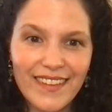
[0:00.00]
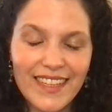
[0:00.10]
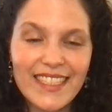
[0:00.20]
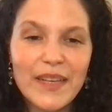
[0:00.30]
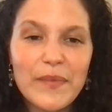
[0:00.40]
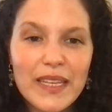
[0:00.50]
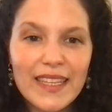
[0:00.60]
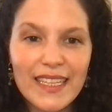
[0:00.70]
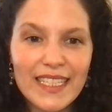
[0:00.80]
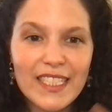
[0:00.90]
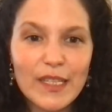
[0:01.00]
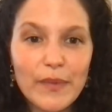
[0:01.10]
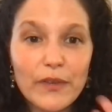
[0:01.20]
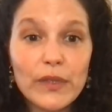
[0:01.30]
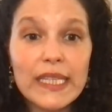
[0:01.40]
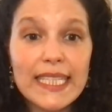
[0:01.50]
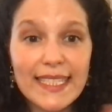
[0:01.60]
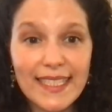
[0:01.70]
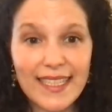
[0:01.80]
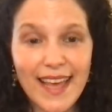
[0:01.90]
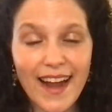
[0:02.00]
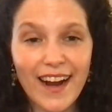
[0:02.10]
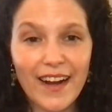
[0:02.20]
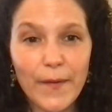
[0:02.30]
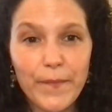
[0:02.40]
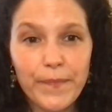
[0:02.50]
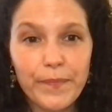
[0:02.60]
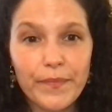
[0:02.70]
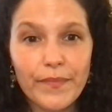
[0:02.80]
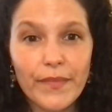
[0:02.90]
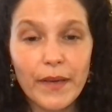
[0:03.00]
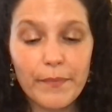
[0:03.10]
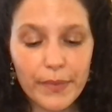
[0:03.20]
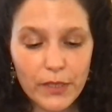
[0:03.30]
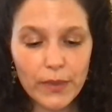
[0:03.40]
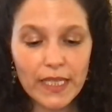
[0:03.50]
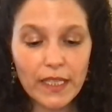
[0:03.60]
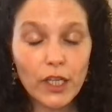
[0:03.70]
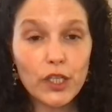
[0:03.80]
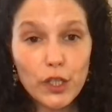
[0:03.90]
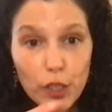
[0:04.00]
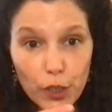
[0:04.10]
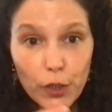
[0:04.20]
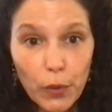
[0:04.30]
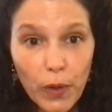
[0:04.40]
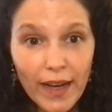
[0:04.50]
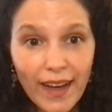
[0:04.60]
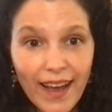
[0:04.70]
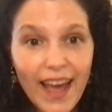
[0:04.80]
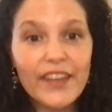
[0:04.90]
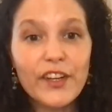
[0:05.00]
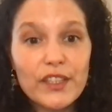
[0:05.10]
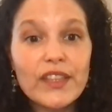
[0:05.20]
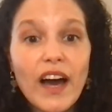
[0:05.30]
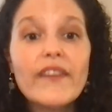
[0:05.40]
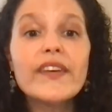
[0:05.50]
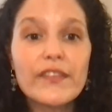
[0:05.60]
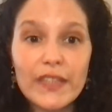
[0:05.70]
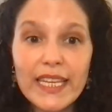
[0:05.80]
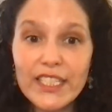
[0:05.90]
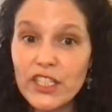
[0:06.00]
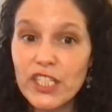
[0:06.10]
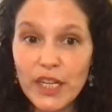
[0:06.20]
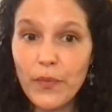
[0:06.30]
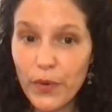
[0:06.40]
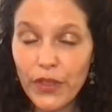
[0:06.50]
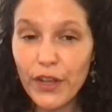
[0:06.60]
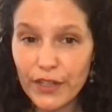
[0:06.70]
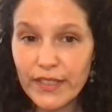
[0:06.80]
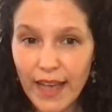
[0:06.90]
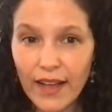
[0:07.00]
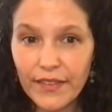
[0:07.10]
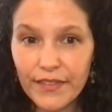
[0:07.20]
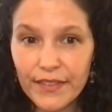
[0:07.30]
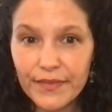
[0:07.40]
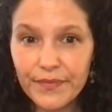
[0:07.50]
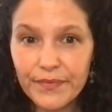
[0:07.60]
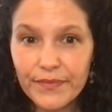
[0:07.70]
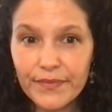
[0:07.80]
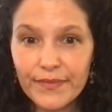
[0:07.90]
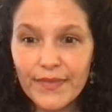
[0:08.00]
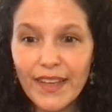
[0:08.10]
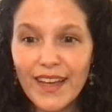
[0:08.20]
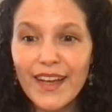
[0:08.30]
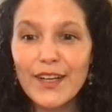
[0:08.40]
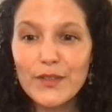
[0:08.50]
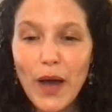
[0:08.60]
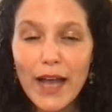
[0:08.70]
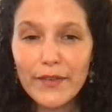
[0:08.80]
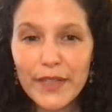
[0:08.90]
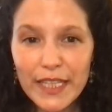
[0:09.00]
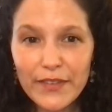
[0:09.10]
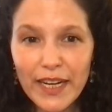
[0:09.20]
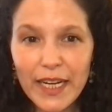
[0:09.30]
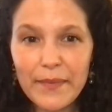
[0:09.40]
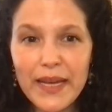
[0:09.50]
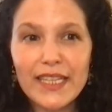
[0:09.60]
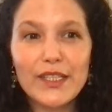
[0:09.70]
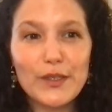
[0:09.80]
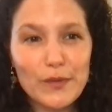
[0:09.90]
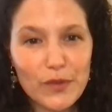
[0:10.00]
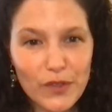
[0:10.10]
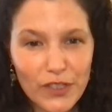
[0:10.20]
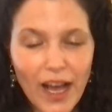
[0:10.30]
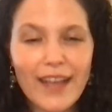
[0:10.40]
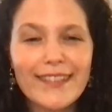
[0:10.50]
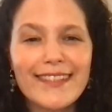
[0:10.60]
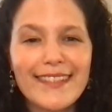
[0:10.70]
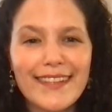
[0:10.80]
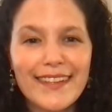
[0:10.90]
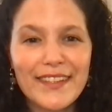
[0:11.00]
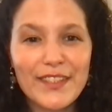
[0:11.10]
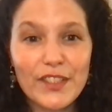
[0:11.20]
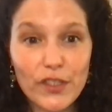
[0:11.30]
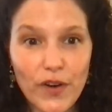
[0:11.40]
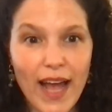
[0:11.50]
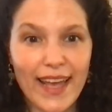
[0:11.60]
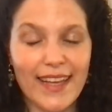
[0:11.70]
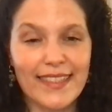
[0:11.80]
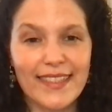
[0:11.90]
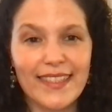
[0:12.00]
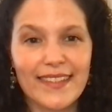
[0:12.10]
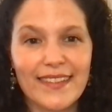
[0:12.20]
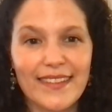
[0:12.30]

It's something that needs to be released there between you and your loving relationship with yourself. So I really recommend you just try it.